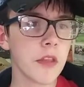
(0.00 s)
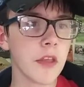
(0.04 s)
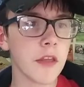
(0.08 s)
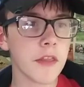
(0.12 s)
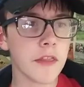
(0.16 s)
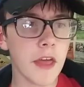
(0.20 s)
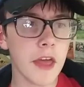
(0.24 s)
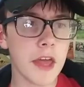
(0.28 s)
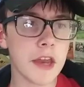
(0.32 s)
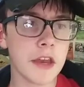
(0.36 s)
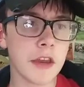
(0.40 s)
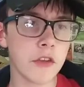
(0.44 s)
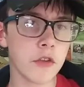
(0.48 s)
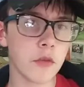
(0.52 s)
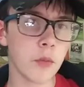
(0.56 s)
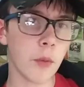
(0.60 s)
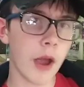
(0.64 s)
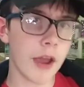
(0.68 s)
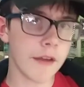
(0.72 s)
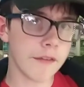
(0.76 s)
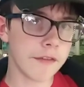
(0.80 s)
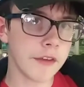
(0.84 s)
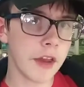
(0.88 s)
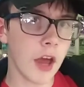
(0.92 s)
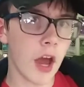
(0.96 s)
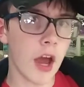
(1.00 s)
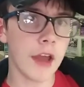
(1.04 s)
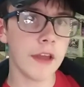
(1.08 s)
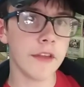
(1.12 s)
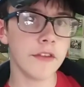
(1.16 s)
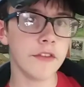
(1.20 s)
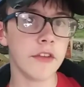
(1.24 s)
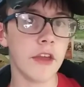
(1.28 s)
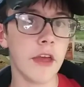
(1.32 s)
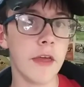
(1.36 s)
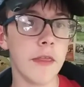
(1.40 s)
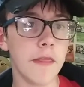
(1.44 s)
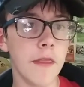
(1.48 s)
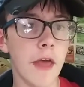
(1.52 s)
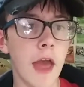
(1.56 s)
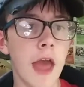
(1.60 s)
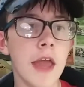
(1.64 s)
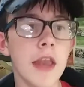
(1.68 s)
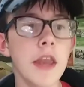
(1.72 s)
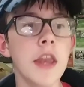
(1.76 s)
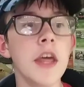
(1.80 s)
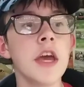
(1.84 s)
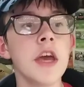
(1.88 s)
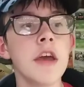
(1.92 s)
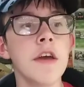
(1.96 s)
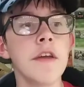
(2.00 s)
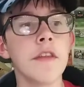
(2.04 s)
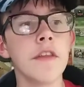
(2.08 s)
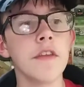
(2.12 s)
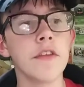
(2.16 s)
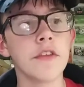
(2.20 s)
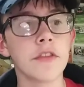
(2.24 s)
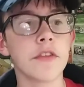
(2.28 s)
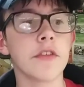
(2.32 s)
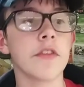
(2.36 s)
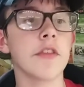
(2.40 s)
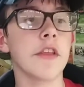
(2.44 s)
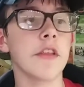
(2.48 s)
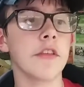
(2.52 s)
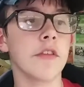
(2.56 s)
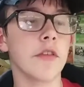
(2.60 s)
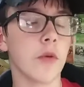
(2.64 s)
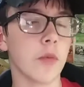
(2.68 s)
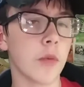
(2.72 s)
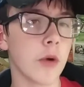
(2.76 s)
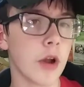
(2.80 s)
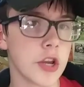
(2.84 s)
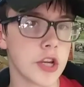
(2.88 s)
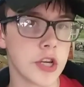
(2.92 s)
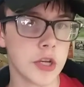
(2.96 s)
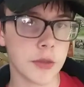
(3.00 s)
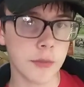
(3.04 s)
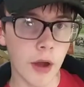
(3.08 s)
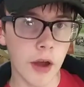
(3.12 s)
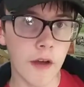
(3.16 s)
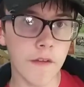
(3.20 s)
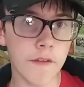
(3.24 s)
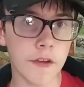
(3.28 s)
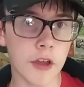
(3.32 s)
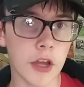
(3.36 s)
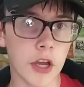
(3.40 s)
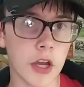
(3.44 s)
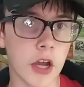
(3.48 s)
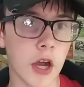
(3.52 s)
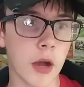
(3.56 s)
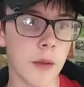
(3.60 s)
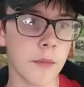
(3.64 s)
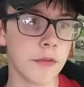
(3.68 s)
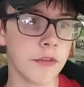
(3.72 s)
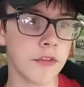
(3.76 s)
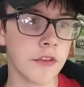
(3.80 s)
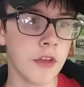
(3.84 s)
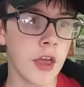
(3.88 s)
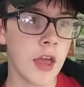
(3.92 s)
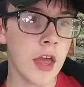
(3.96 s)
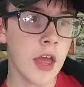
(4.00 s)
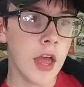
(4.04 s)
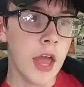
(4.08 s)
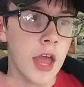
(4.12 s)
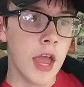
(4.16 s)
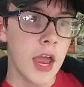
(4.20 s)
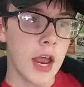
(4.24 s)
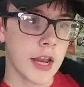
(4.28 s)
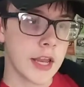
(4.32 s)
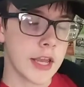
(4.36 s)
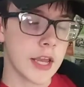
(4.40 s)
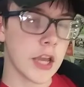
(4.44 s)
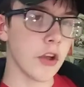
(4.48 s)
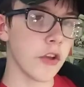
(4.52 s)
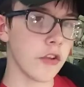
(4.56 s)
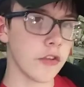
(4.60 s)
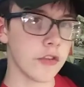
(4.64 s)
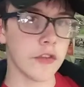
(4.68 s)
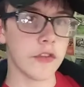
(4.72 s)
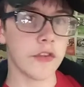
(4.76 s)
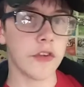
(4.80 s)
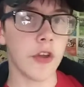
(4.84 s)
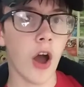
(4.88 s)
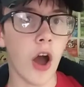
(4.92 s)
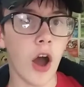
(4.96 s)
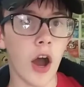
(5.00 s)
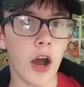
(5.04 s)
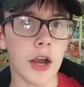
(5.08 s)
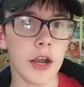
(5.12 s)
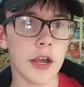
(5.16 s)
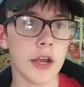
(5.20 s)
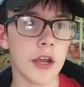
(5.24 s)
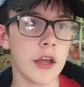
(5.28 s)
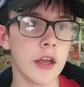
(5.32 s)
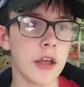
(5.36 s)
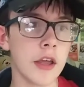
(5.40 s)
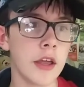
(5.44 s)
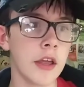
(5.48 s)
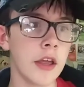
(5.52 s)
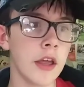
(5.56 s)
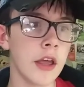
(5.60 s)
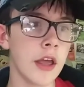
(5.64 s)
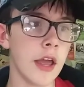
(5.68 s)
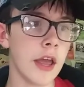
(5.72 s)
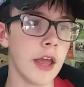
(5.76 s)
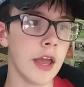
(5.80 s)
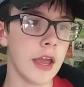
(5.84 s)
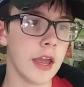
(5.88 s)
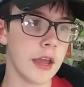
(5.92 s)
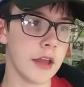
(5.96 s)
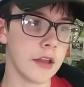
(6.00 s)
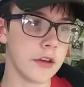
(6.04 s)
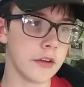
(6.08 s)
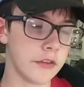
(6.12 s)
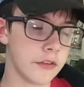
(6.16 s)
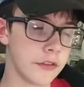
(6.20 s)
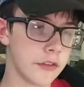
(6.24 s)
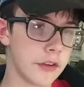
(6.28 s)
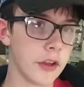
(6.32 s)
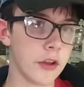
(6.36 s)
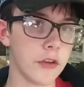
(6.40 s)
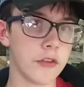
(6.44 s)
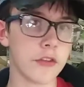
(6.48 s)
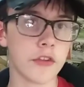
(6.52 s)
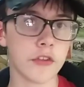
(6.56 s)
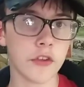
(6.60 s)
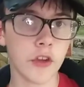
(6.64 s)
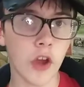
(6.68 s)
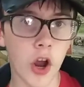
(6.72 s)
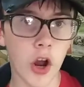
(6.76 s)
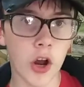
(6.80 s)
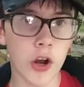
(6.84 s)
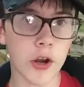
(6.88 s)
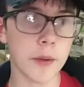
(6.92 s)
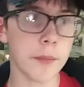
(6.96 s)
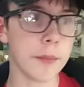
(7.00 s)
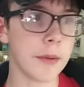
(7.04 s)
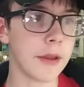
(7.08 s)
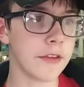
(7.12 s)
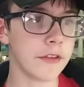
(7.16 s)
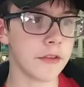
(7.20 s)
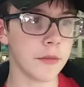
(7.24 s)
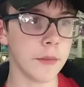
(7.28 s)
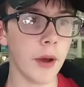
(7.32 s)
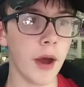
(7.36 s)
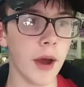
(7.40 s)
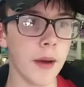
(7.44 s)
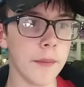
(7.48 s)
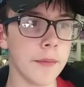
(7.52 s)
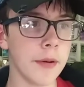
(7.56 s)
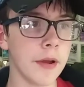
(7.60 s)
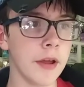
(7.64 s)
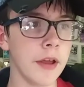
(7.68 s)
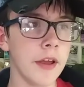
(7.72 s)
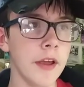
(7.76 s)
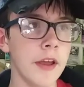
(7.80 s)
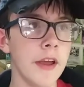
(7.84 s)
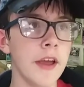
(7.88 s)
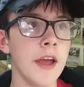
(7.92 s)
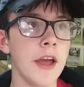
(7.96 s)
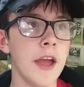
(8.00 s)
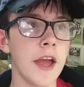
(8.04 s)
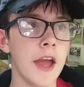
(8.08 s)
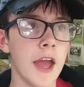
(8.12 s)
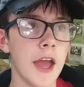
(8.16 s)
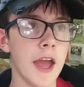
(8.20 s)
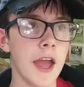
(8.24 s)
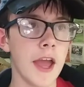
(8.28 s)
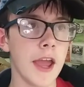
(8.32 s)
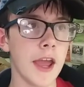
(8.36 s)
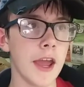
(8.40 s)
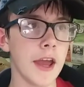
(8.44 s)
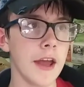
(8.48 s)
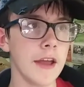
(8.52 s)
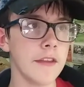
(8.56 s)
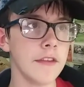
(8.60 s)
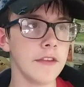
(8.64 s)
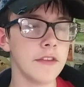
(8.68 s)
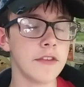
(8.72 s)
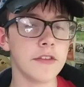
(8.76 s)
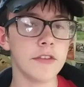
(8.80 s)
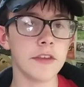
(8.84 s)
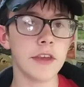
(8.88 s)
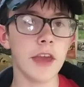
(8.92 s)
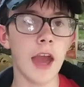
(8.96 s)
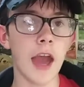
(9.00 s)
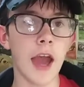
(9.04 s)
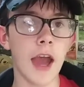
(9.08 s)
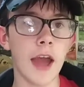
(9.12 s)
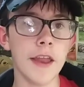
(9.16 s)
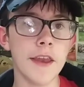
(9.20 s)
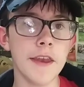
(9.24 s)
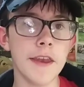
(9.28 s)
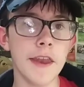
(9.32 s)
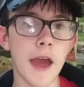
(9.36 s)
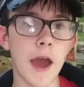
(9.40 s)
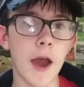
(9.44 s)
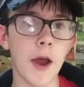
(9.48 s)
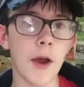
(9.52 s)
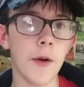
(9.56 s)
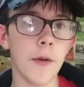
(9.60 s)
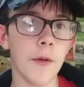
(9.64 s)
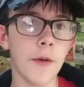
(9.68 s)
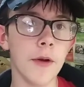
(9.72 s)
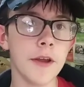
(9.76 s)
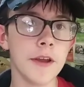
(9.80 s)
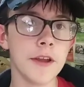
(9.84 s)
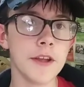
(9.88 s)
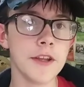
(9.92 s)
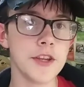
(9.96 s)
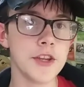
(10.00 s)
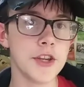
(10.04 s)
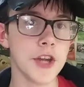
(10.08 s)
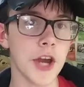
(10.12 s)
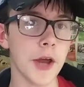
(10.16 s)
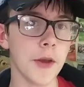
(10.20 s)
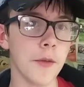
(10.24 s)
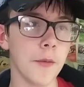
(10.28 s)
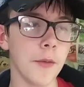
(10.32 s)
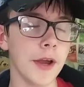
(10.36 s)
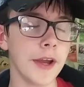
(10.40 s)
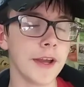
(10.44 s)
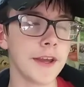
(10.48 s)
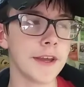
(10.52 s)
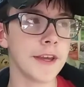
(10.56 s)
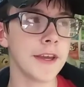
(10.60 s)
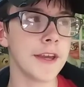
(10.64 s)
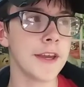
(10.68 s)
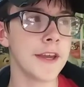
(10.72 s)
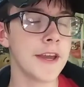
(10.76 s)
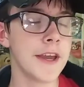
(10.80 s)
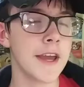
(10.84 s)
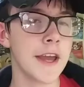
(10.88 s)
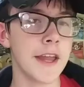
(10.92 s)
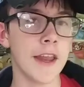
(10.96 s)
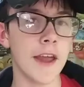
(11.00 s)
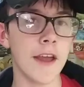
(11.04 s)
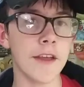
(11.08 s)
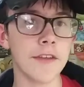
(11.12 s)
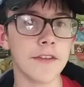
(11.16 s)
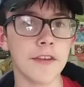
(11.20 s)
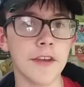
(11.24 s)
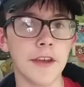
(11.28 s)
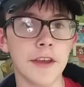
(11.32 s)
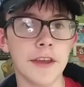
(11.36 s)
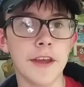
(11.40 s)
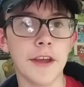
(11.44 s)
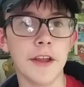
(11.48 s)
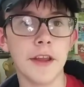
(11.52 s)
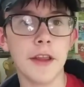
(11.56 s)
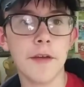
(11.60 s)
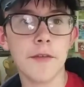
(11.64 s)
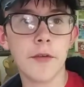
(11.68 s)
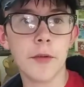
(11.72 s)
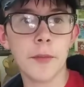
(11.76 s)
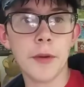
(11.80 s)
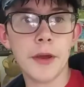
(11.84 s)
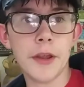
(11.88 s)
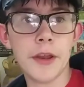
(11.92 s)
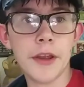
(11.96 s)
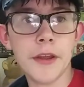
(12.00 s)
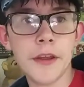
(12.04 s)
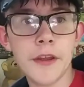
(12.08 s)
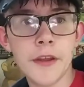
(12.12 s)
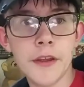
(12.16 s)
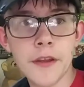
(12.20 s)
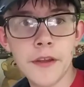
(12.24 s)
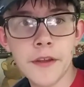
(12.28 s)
Then his wife dies and then this the, the Russian mafia comes and kills his dog and steals his car and beats him up. And yeah, now John Wick is gonna kill everybody.